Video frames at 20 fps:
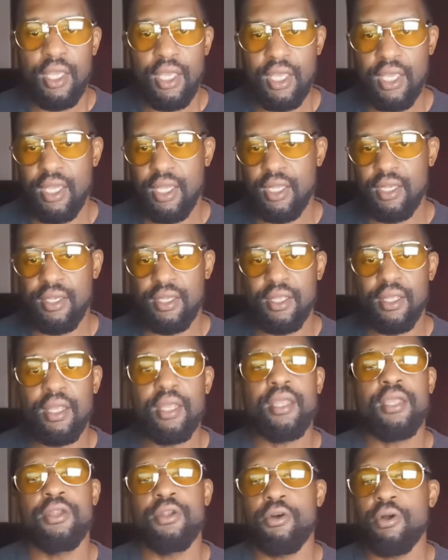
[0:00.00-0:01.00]
And,
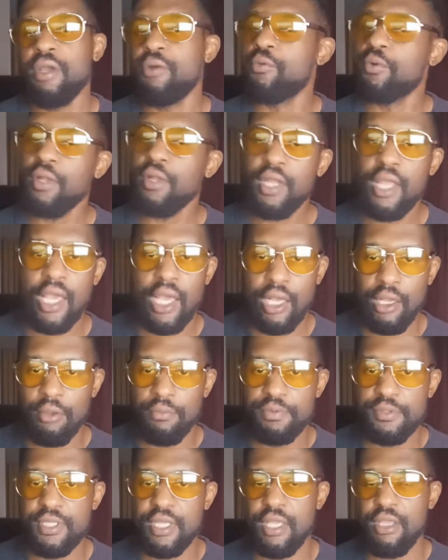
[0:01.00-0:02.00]
it really
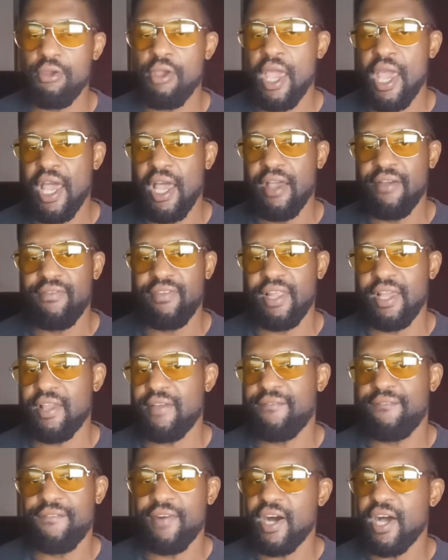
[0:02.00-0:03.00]
helps that you have like
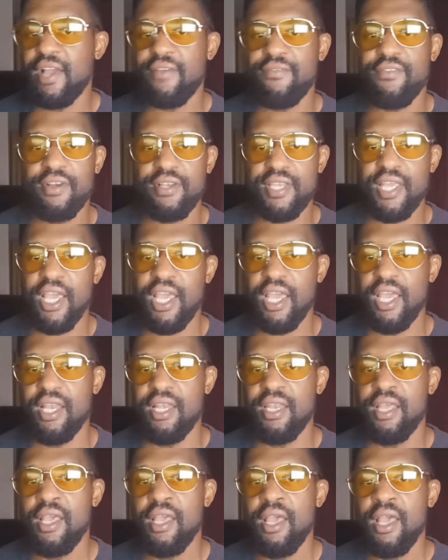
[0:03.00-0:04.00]
5 or
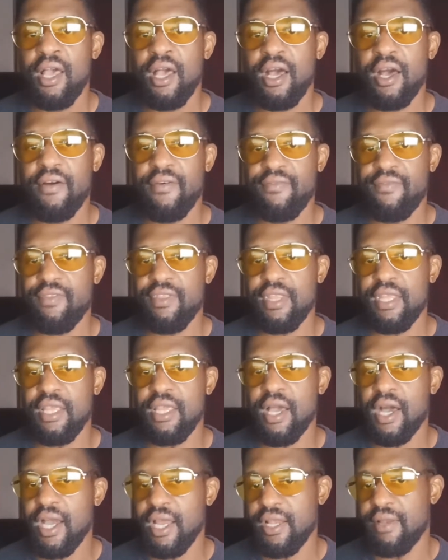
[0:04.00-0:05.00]
10 of
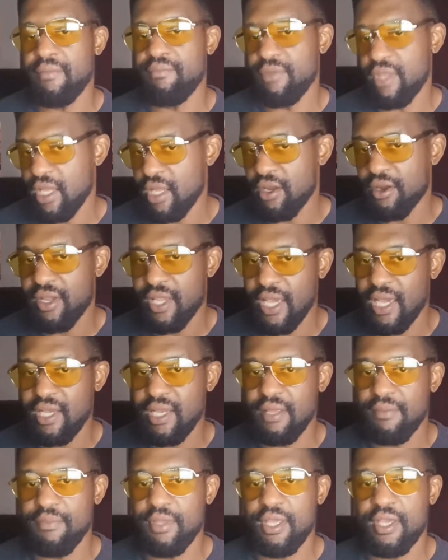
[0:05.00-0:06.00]
the item that you're
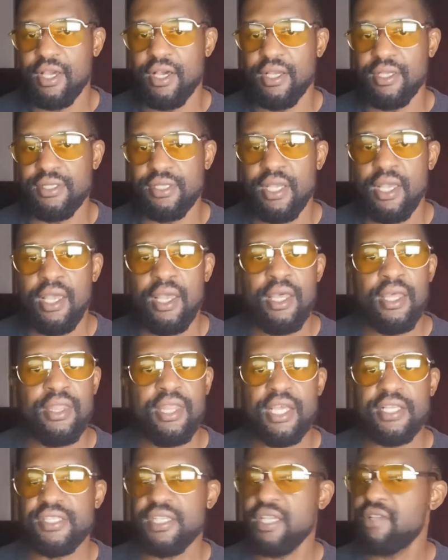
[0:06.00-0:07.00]
getting, because
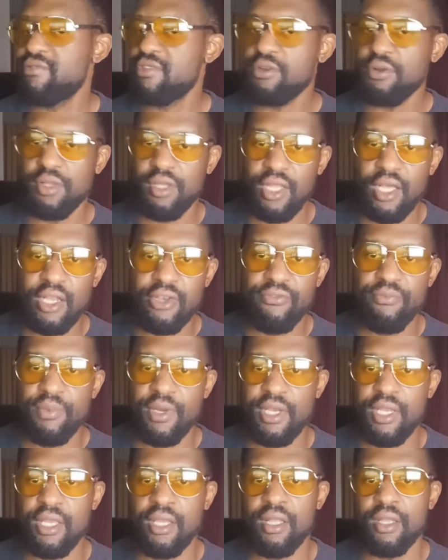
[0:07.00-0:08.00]
that saves you a lot of
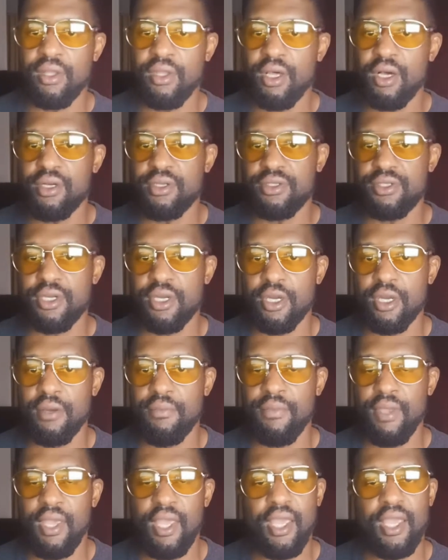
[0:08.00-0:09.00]
money long
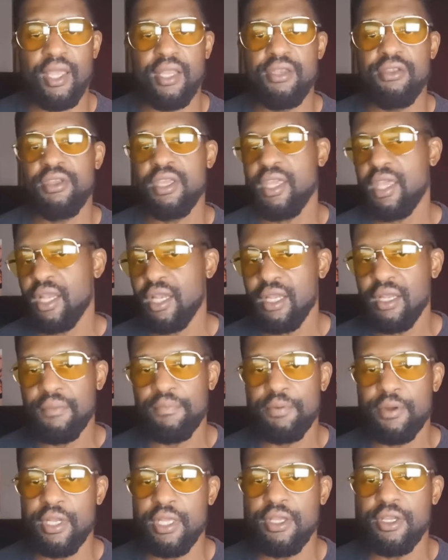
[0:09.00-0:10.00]
term and you can get it at
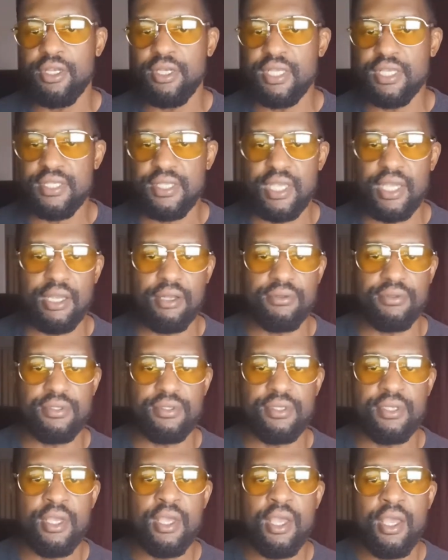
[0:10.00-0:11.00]
pretty good
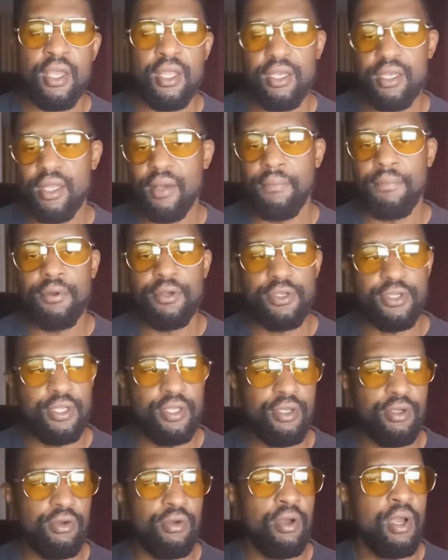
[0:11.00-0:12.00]
discounts. Number
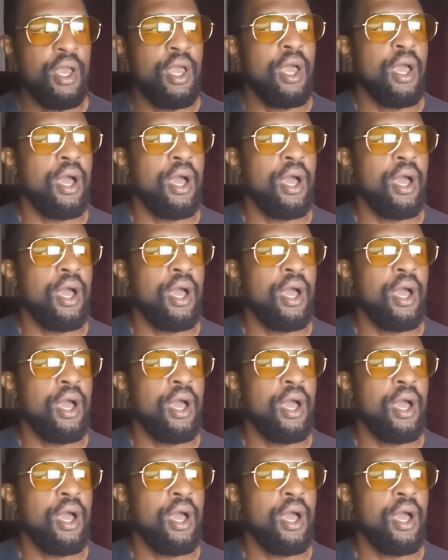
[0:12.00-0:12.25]
two,